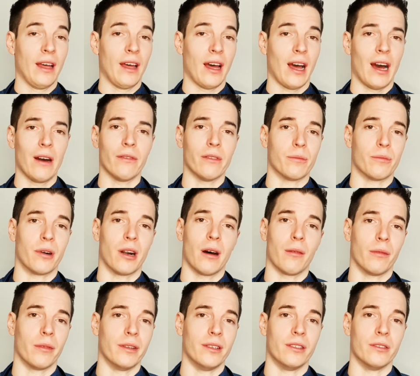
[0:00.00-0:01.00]
I will
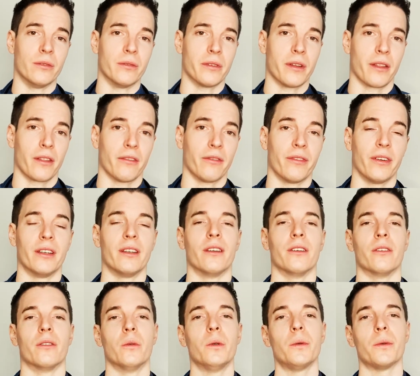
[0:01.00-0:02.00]
probably do another
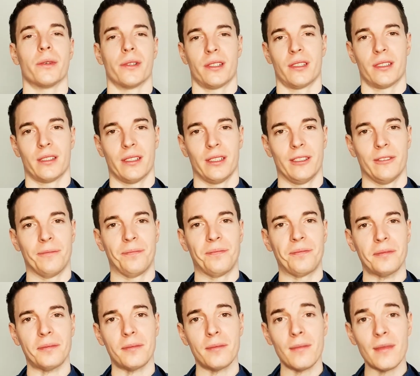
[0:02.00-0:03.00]
video. We will see.
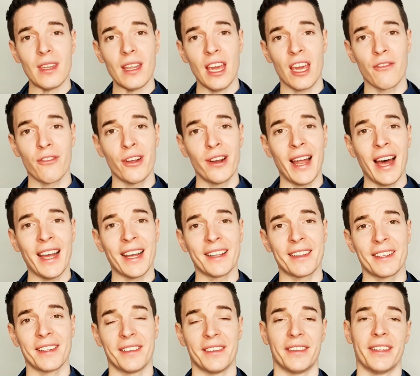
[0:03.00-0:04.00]
If you
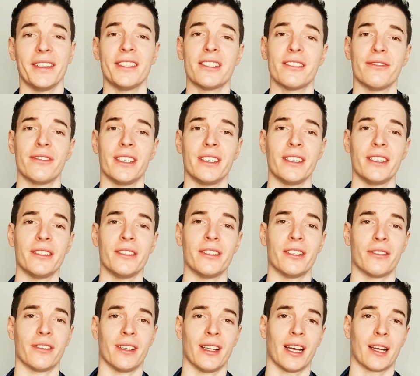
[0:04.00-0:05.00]
liked this video,
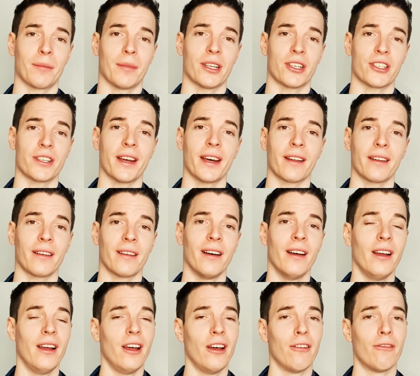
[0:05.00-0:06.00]
if you like my channel,
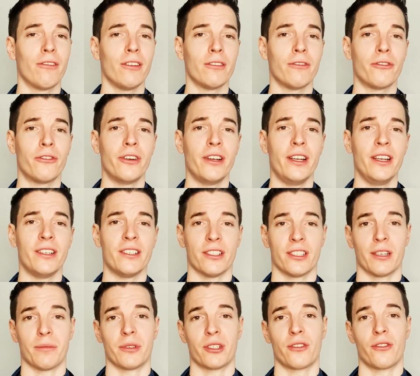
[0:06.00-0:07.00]
feel free to
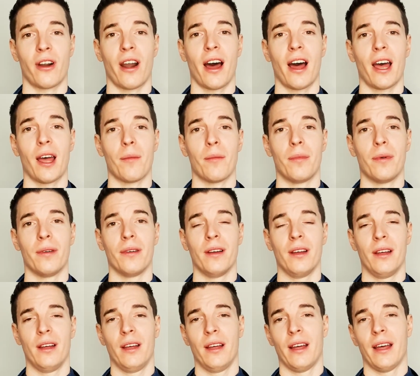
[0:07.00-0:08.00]
subscribe
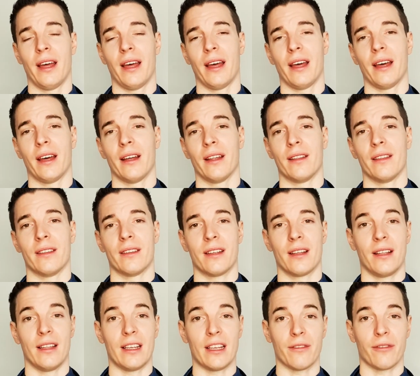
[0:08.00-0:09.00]
and
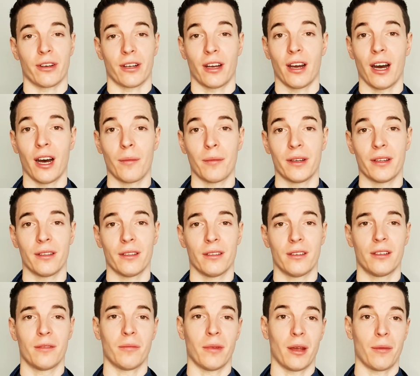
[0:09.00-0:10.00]
leave a
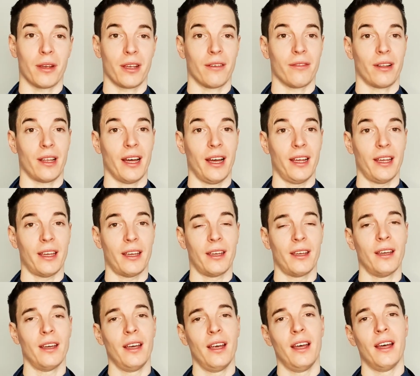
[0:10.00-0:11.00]
comment, maybe give a like,
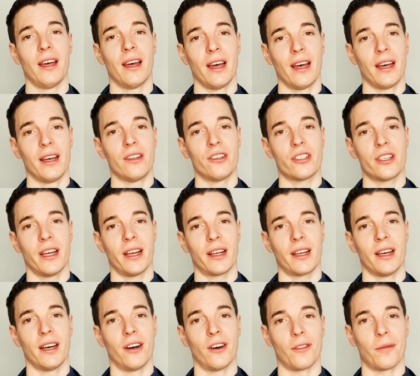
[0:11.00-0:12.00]
and check
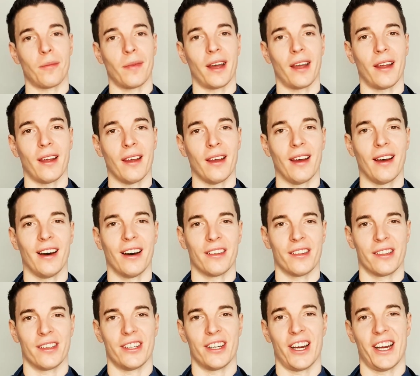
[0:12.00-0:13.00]
out my
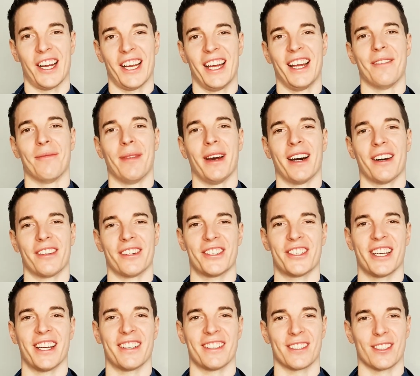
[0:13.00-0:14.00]
other
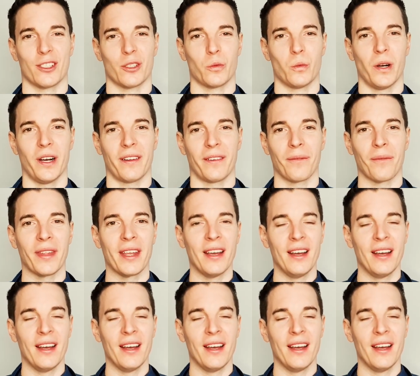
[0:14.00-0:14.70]
channels as well.